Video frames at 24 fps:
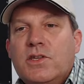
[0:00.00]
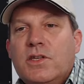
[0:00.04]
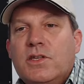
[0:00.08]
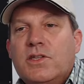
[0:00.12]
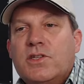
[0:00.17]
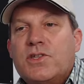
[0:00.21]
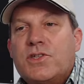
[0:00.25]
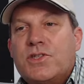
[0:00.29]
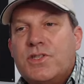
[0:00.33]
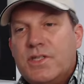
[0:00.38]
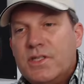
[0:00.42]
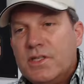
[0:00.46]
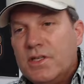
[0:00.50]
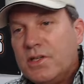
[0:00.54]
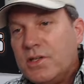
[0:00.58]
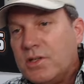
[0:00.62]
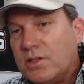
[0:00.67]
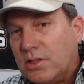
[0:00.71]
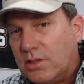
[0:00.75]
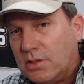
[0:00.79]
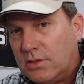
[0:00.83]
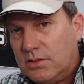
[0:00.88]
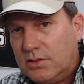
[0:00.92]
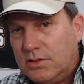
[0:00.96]

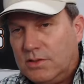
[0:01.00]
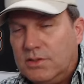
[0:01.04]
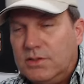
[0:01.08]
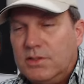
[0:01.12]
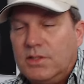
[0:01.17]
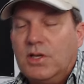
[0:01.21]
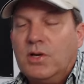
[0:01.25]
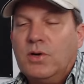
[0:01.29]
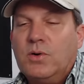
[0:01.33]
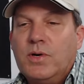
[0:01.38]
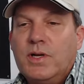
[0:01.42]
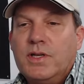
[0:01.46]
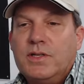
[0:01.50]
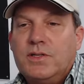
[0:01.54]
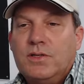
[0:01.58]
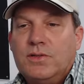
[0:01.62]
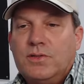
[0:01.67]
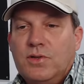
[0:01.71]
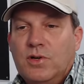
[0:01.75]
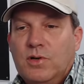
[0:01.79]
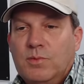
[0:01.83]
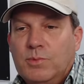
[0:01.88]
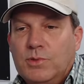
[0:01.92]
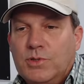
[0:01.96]
still go into
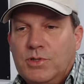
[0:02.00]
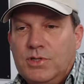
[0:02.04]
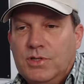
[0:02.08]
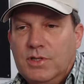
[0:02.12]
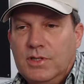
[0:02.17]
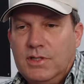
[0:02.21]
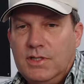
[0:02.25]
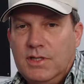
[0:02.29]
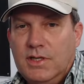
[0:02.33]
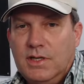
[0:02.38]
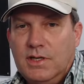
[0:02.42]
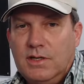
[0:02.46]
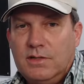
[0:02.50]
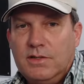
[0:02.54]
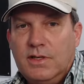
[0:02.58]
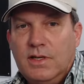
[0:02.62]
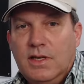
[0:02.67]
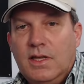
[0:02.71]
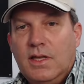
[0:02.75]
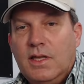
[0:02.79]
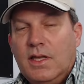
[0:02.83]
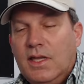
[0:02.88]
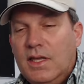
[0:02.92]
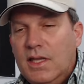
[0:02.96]
thermal shutdown
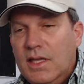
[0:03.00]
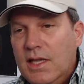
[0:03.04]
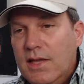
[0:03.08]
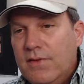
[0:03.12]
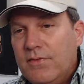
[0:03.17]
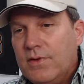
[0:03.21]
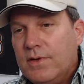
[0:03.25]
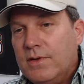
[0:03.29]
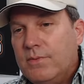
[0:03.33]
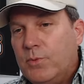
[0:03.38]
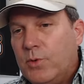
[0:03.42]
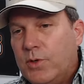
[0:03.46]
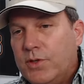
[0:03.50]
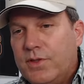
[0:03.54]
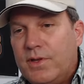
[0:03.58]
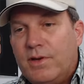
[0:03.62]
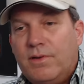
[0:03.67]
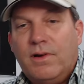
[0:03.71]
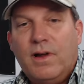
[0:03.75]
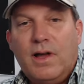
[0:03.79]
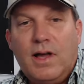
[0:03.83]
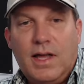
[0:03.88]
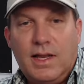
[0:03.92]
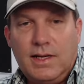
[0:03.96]
even when
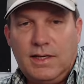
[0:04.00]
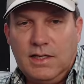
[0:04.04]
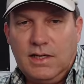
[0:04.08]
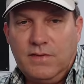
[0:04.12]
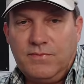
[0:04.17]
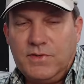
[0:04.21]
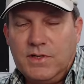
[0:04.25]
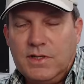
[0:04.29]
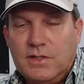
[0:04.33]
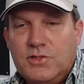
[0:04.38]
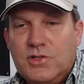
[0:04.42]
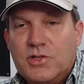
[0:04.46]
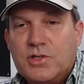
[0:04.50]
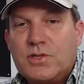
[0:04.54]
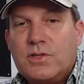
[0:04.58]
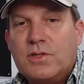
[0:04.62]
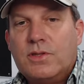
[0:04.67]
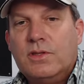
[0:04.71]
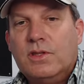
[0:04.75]
they're not lifted. Just